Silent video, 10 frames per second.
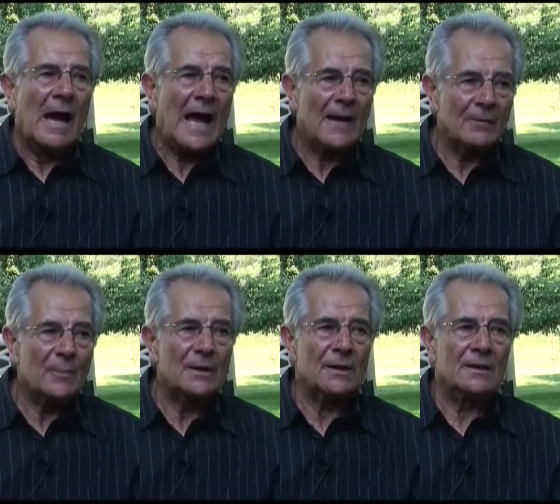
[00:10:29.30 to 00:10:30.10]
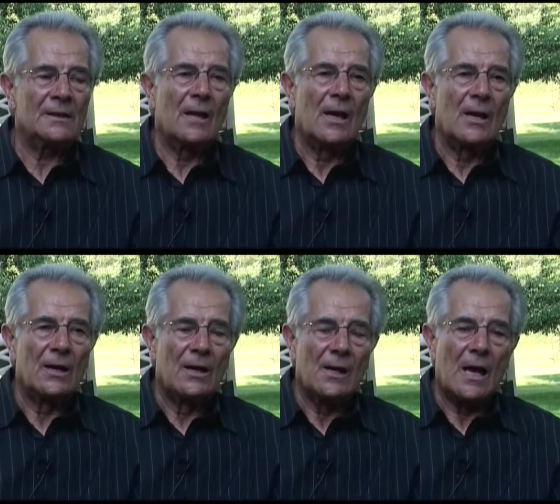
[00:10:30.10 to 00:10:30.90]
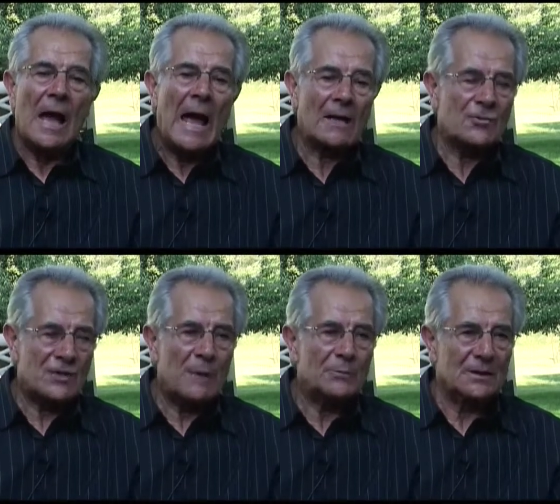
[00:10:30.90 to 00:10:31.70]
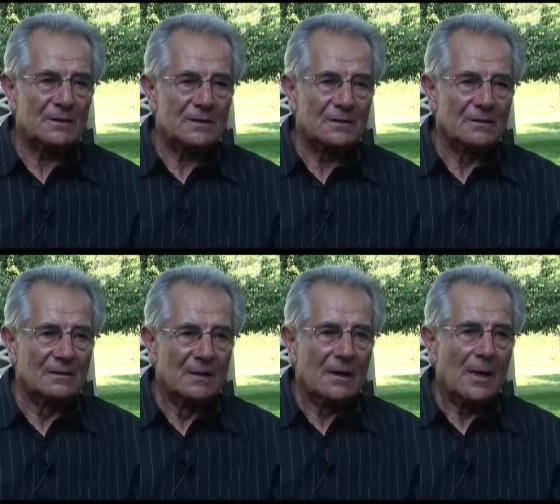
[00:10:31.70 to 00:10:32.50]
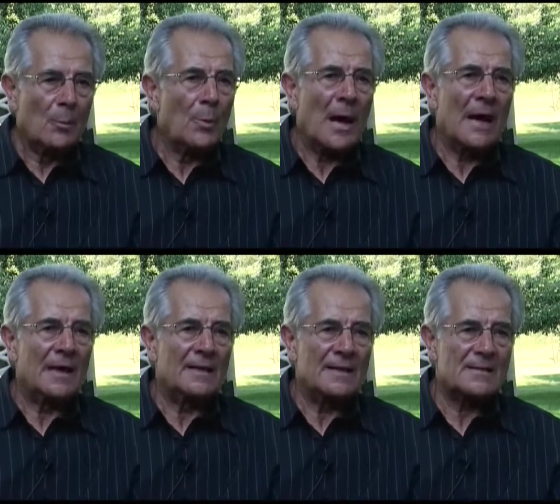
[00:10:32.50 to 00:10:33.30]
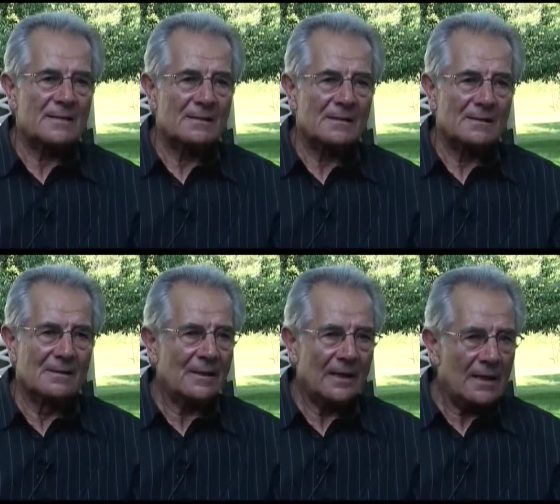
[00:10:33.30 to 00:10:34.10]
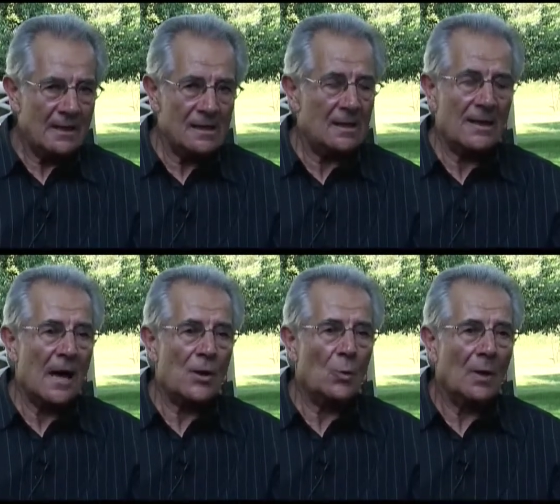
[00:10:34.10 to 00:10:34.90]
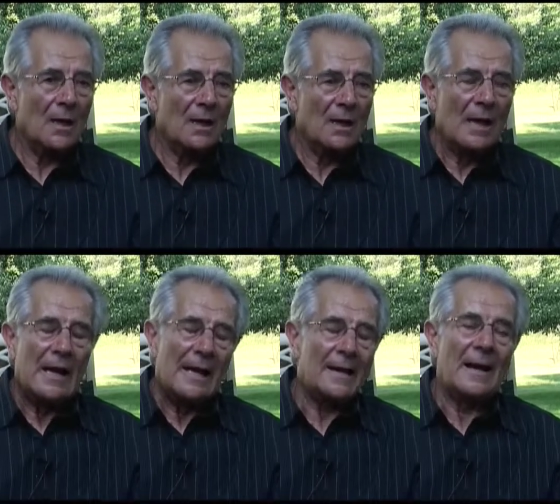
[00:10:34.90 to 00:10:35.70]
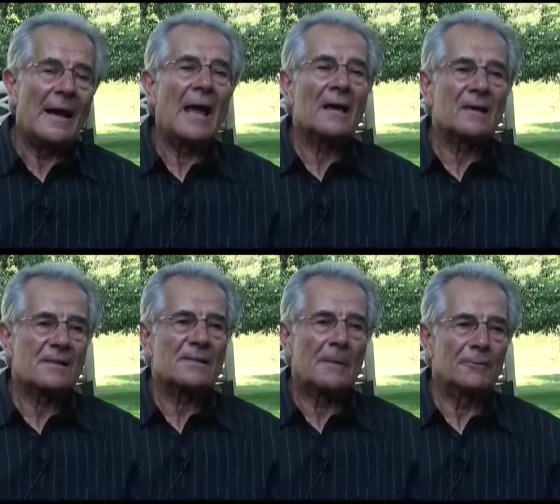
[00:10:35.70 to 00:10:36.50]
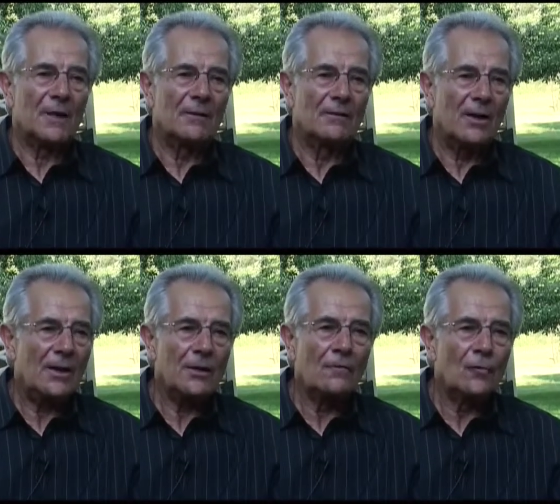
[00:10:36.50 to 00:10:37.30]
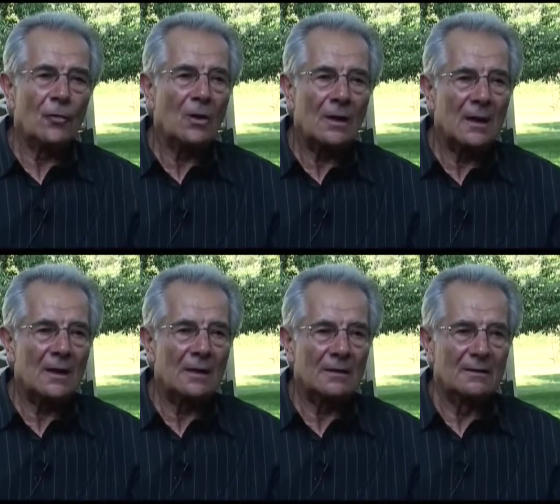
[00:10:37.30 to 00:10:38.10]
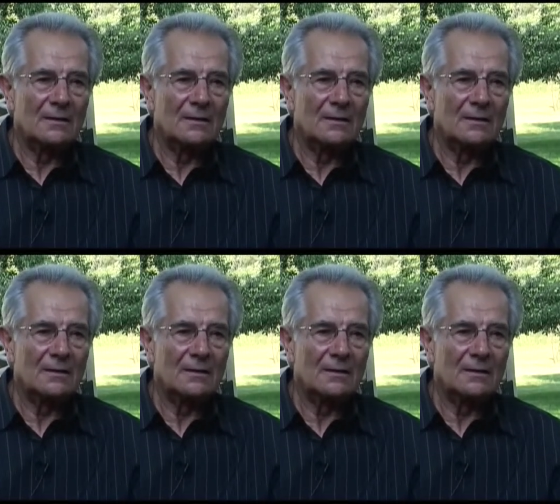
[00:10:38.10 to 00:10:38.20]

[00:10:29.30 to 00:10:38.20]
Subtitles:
I have been accepted by this here in Iowa, and then I accept it in a full heart